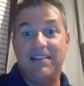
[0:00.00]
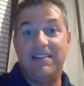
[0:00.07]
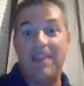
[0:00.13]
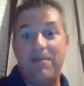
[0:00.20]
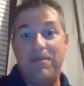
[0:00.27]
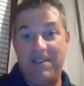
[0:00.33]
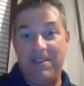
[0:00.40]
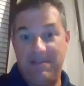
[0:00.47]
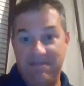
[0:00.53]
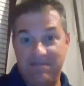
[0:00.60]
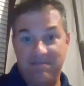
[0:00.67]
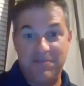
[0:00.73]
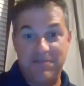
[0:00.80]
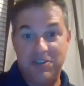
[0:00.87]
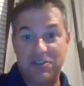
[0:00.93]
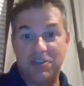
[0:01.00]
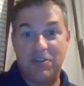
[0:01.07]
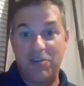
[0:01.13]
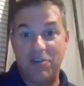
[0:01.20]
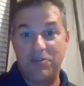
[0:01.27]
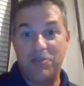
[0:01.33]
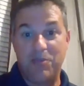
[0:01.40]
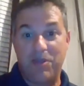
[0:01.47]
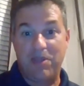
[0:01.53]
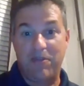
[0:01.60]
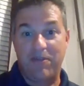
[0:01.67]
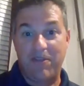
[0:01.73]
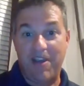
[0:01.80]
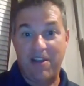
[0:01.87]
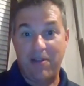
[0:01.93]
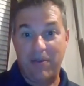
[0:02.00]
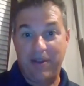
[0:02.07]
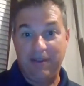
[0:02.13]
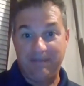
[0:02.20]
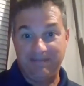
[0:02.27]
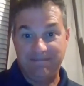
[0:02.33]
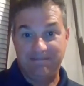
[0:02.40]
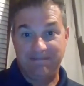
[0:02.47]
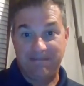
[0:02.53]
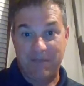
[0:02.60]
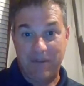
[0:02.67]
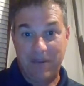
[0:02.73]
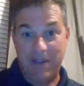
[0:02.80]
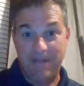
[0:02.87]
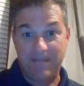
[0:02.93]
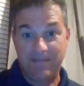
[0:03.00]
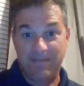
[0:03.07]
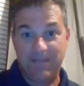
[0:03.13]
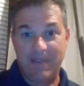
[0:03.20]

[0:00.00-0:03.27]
let me just close with the following. Okay.